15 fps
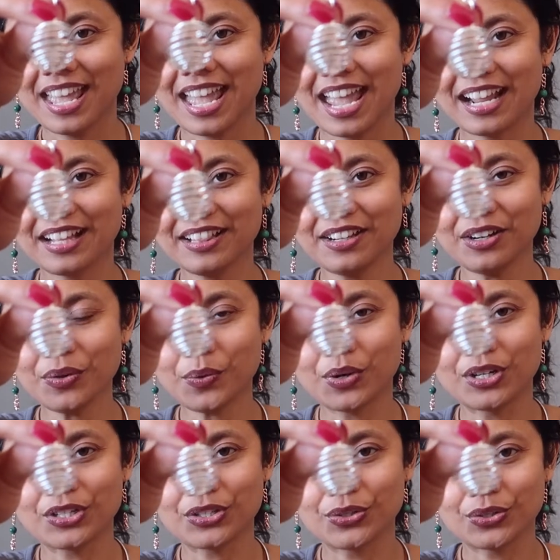And clear
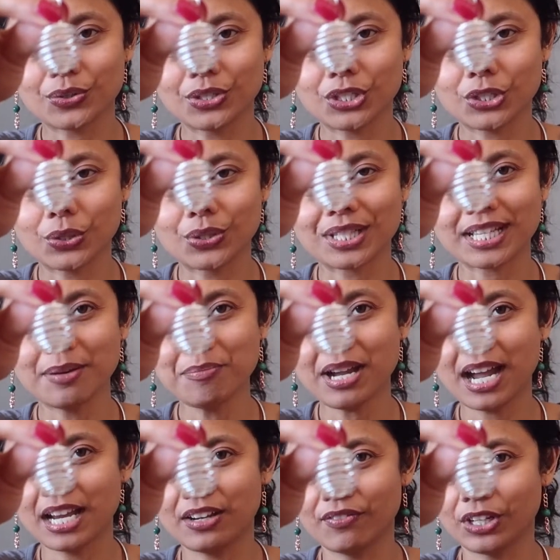quartz usually shows some
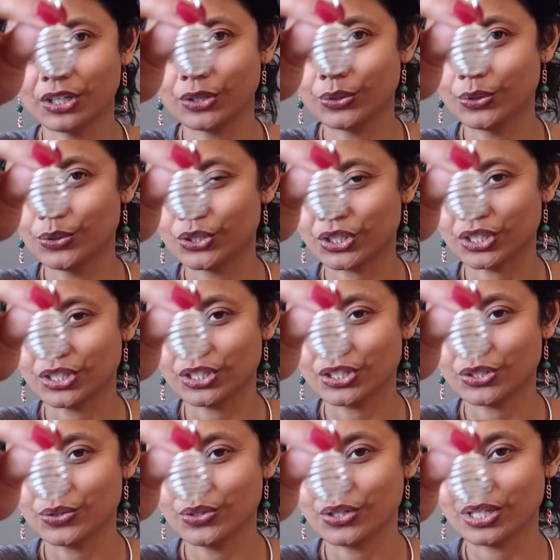kind of inclusion,
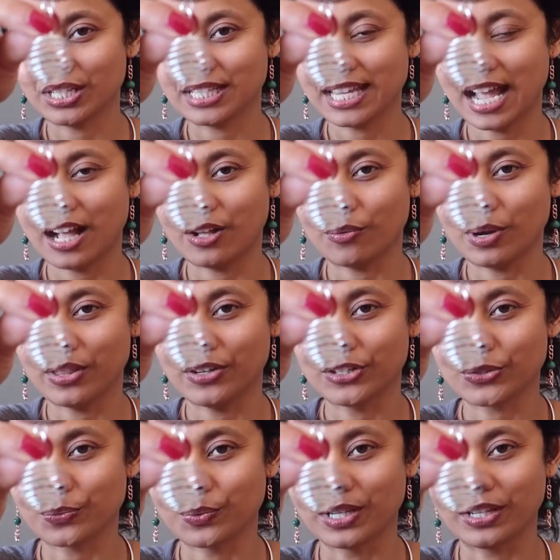so you can tell whether
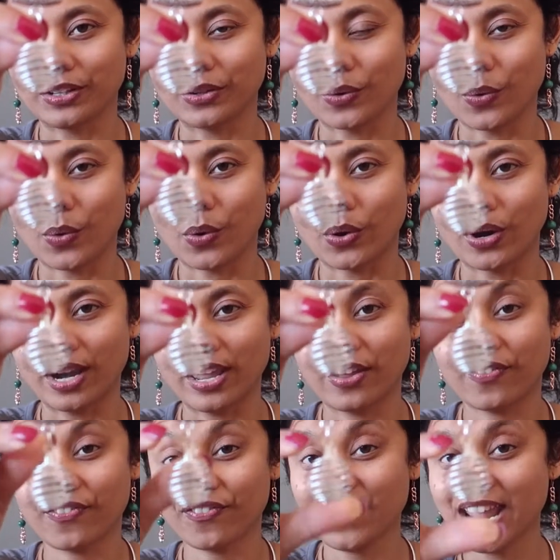it's real or
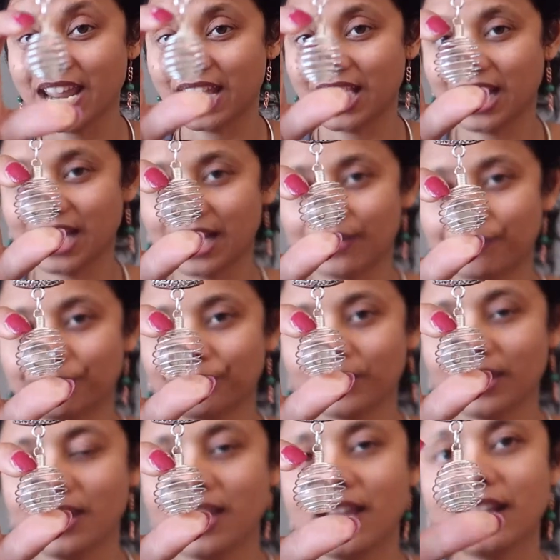a fake
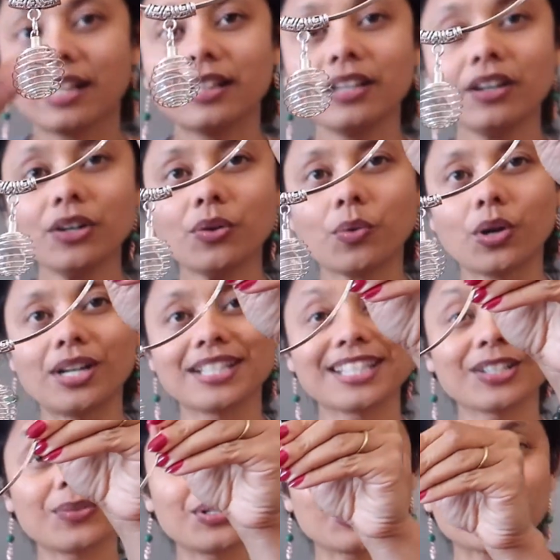quartz
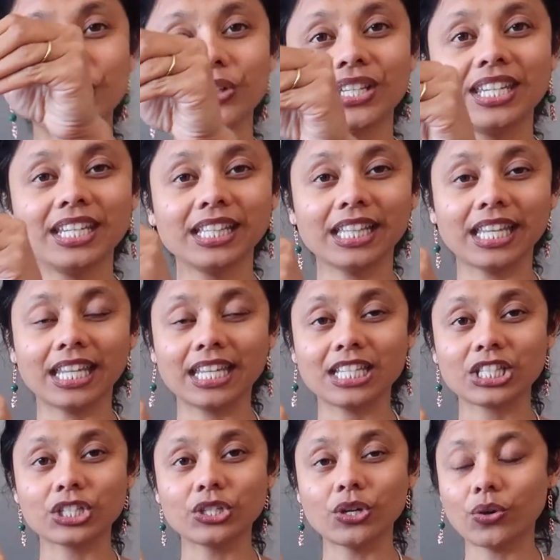in crystal healing
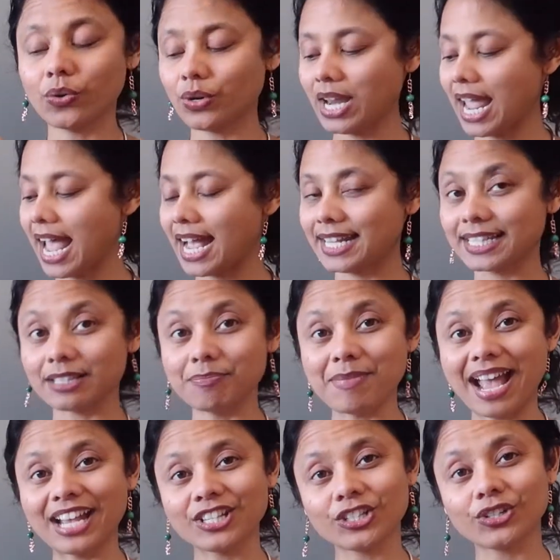is known as the
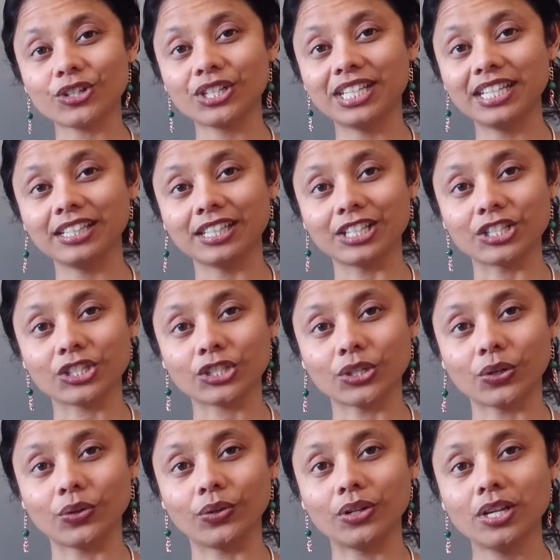master healing
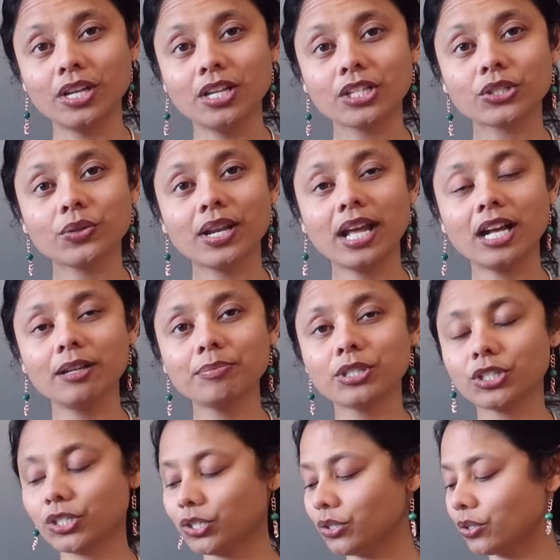stone, so it
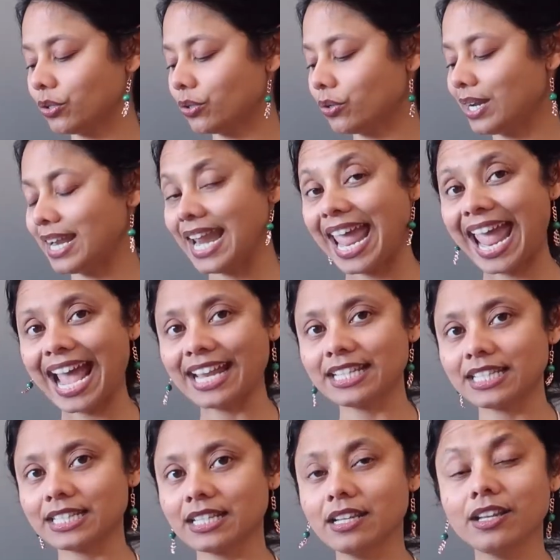helps to
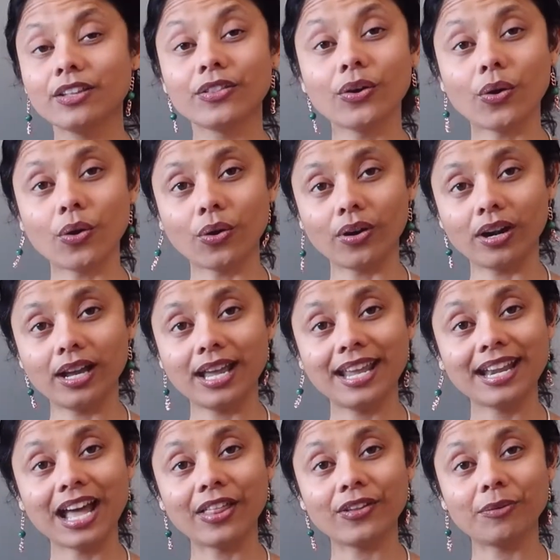enhance the aura
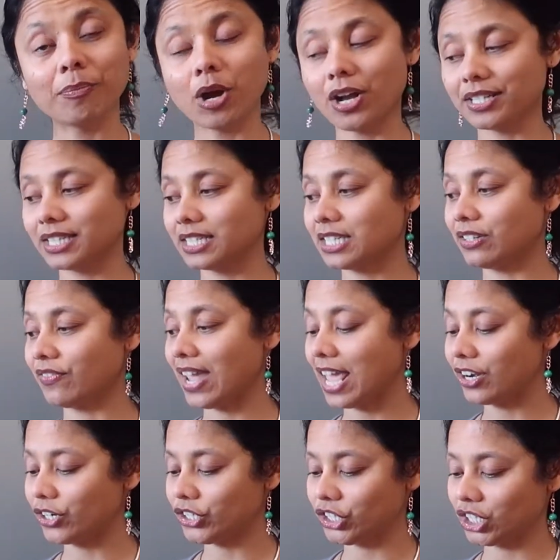and other positive
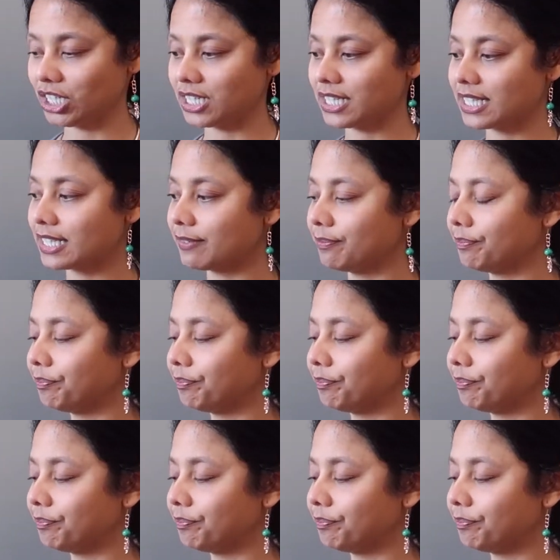energies.